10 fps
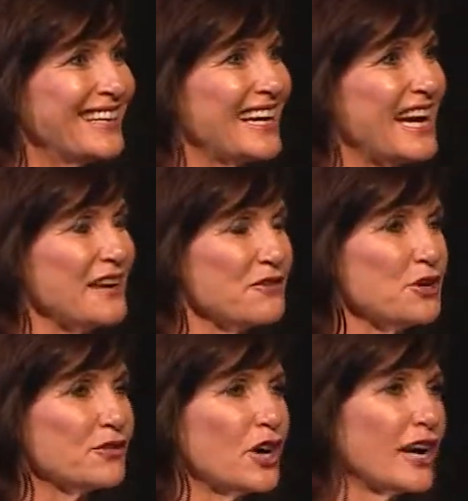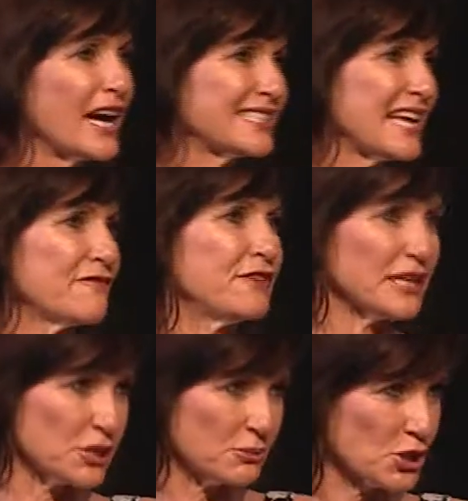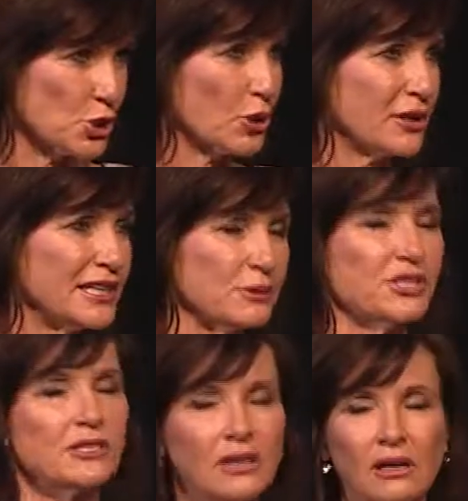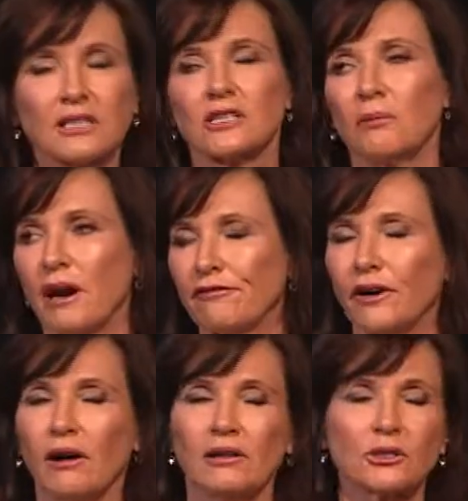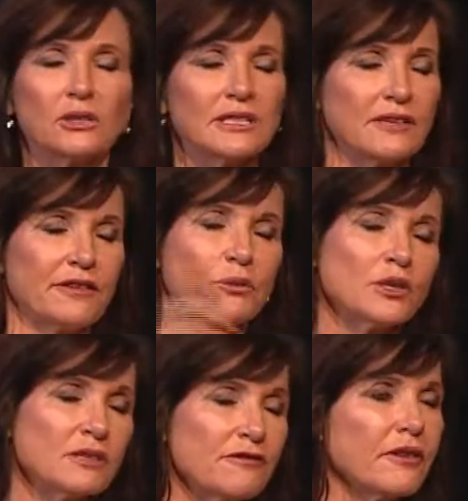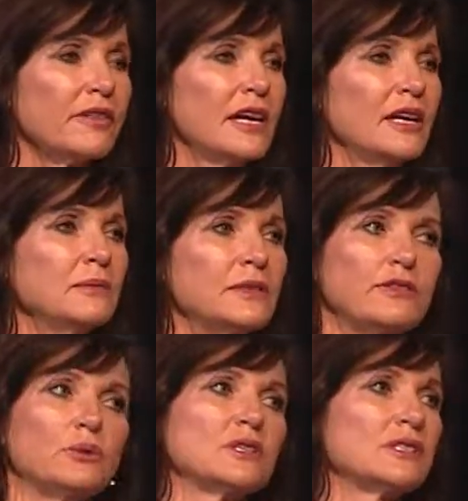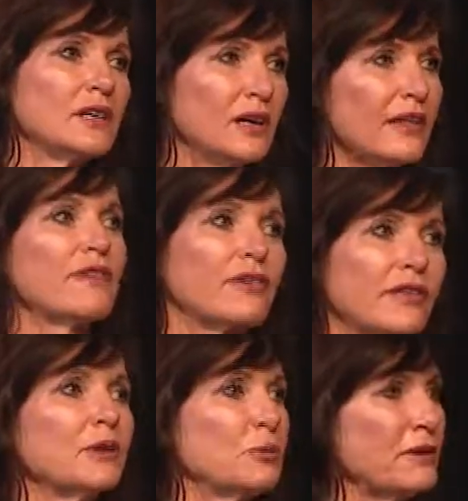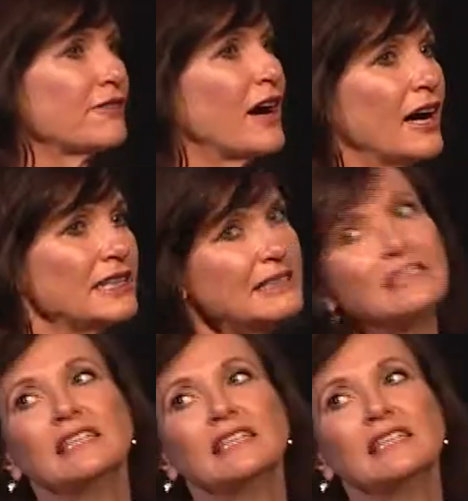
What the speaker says: And if you've got, I say, victim stories, which is, oh, it's not my fault, or this, if it wasn't for them, if it wasn't, oh, everything would be fine.